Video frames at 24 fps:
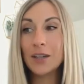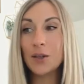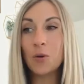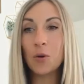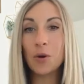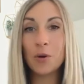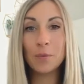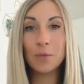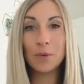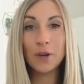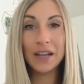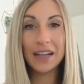
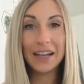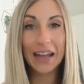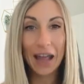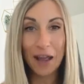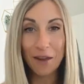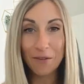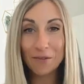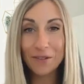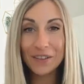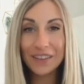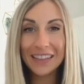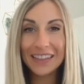incorporate
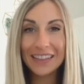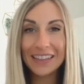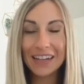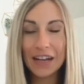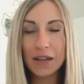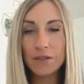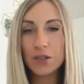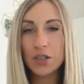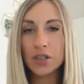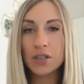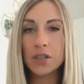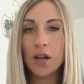everything that
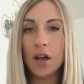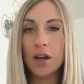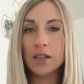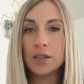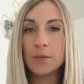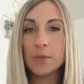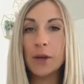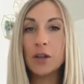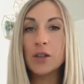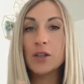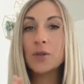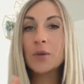I've just
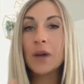talked about.